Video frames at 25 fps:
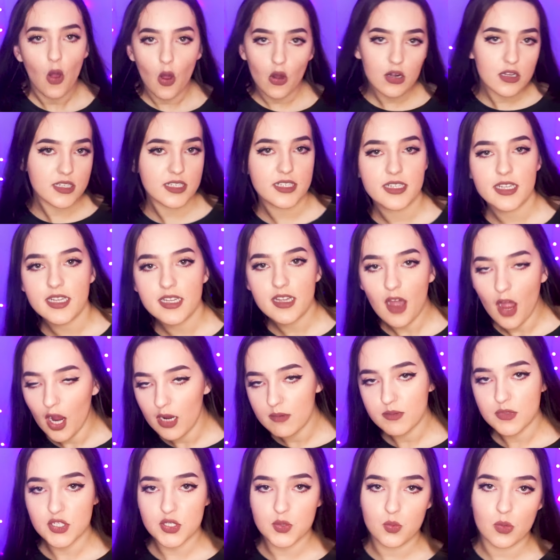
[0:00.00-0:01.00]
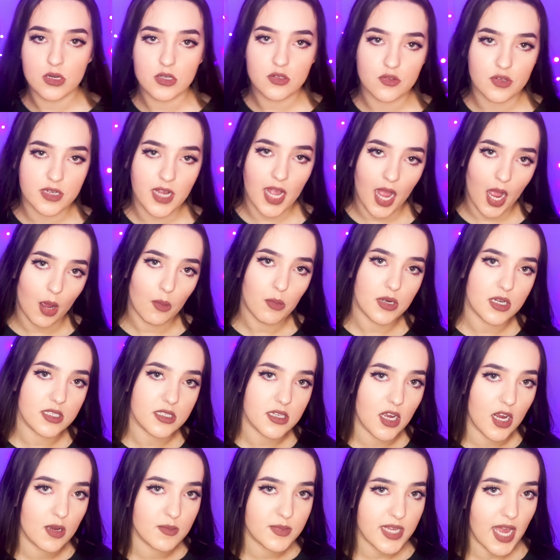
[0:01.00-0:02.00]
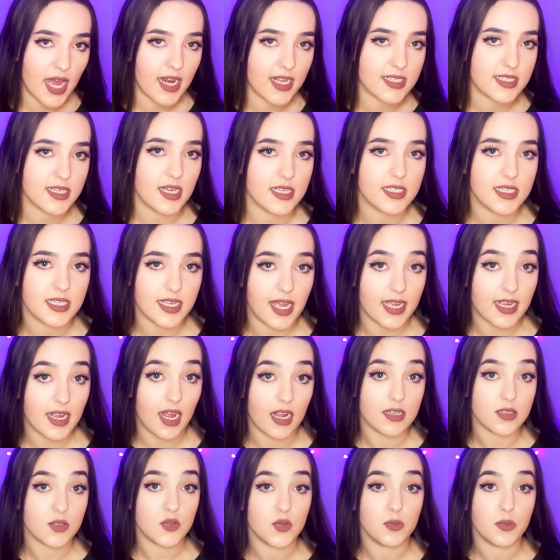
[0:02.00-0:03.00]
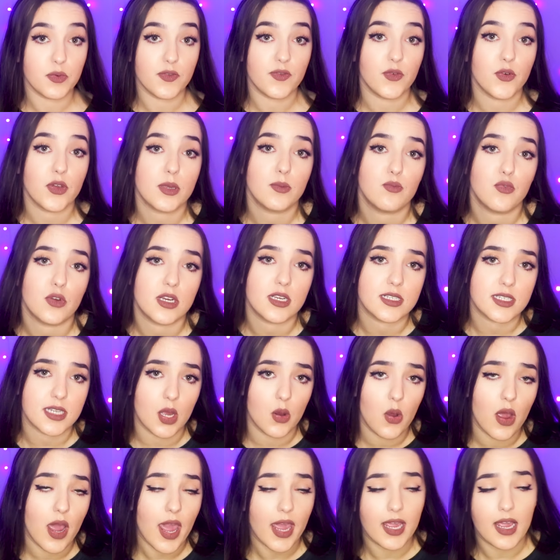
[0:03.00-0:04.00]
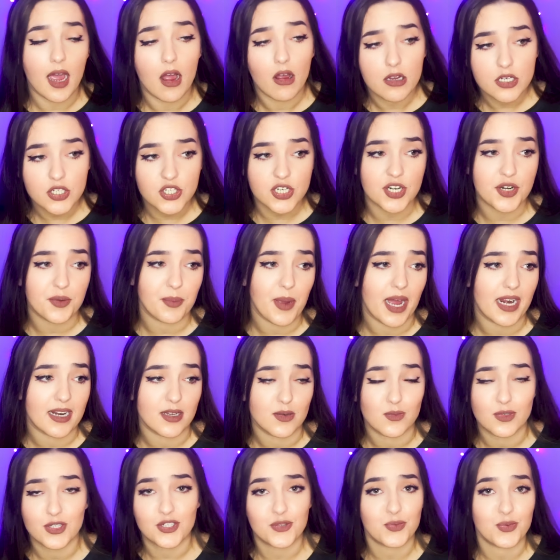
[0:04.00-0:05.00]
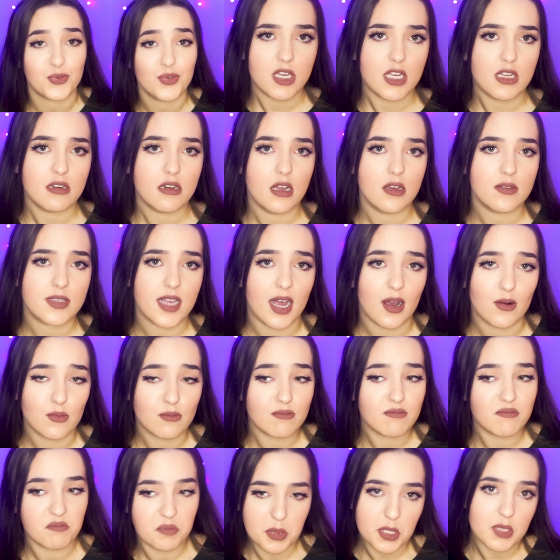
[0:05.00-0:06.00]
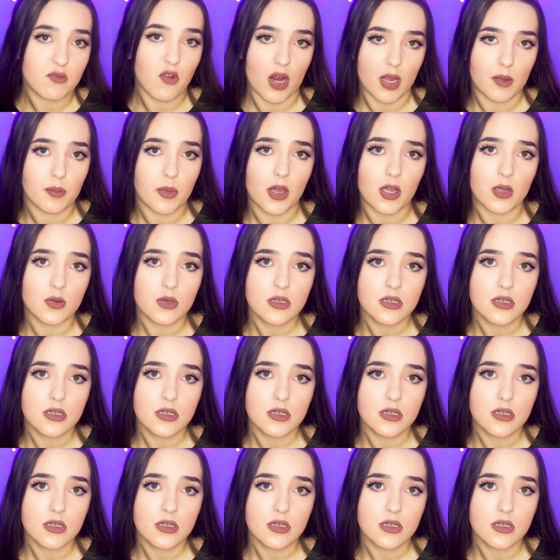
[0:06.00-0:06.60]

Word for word: Honestly, I'm just wondering how many times Alex has to get cancelled before he brings out a eyeshadow palette, which will, in no doubt, be rainbow.